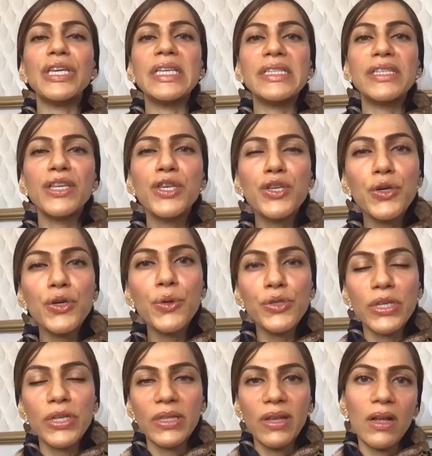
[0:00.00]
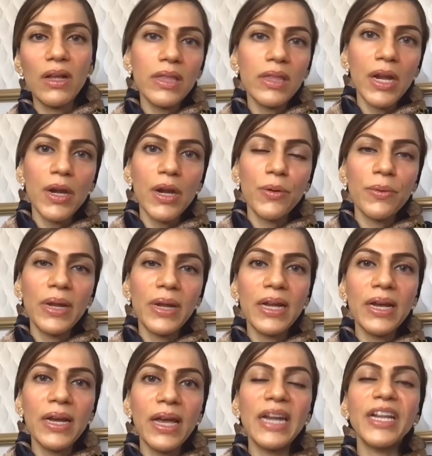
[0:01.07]
is huge in the healthcare
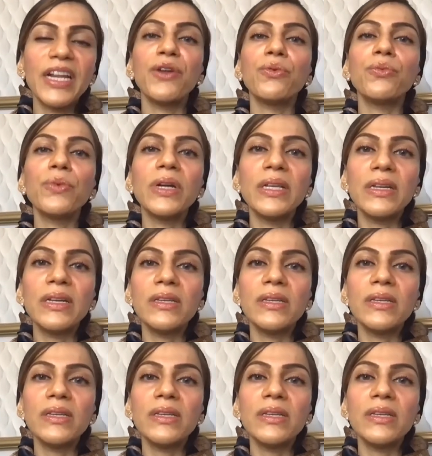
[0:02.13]
arena and can really